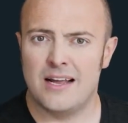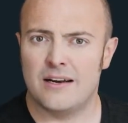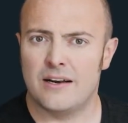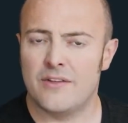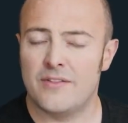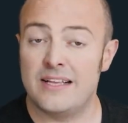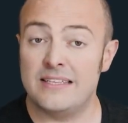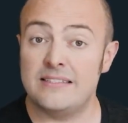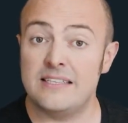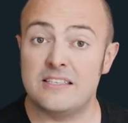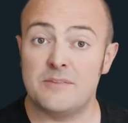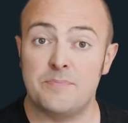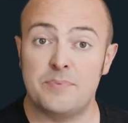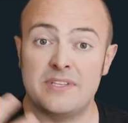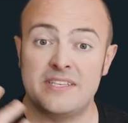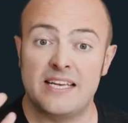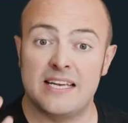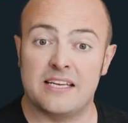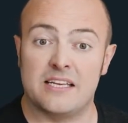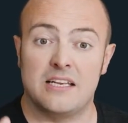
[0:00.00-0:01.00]
Now this is
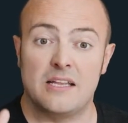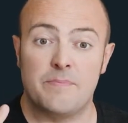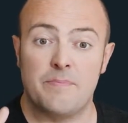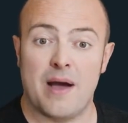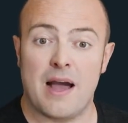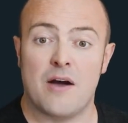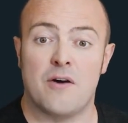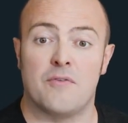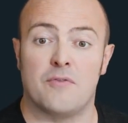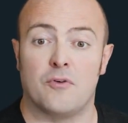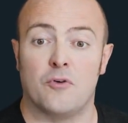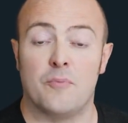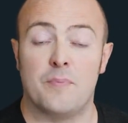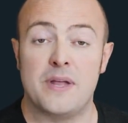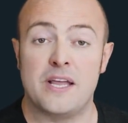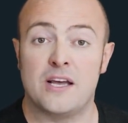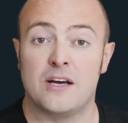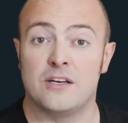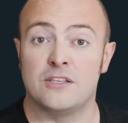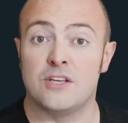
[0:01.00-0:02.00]
particularly powerful
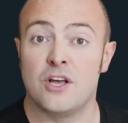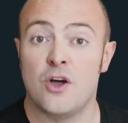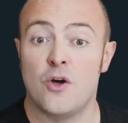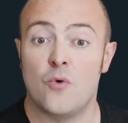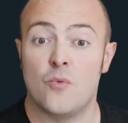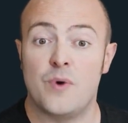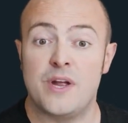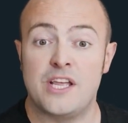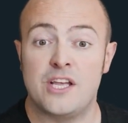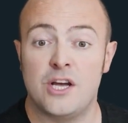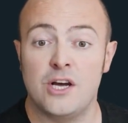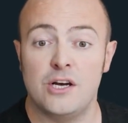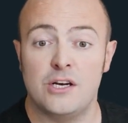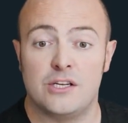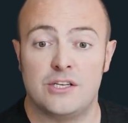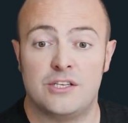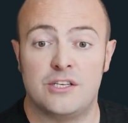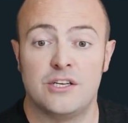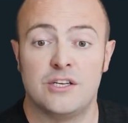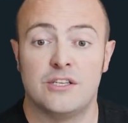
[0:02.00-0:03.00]
because we
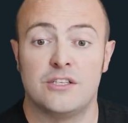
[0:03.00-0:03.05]
could